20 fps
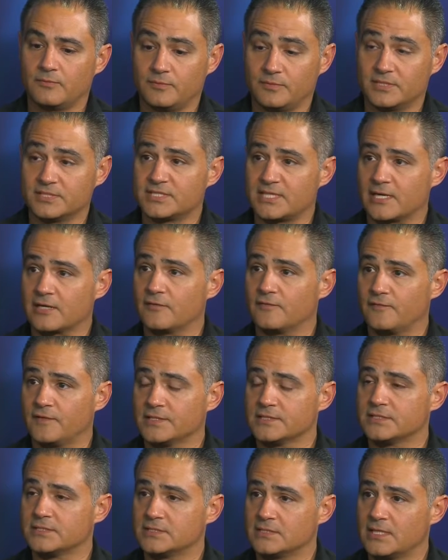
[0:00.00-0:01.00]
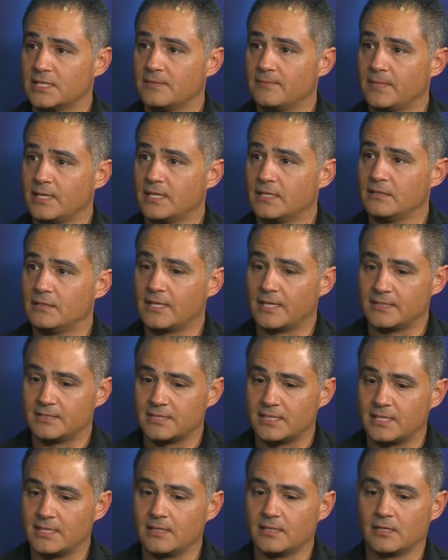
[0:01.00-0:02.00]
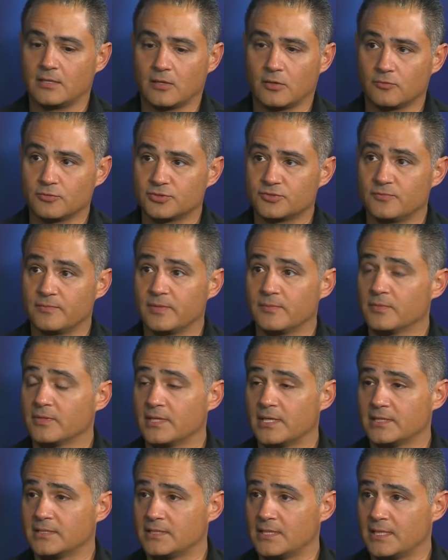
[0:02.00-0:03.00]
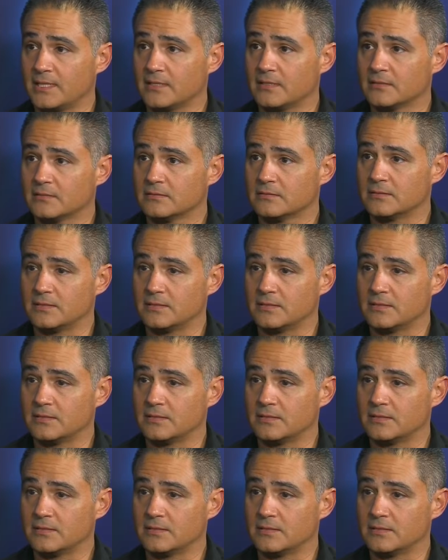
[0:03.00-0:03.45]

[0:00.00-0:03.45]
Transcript: the sacrifices they made that day and always remember that day.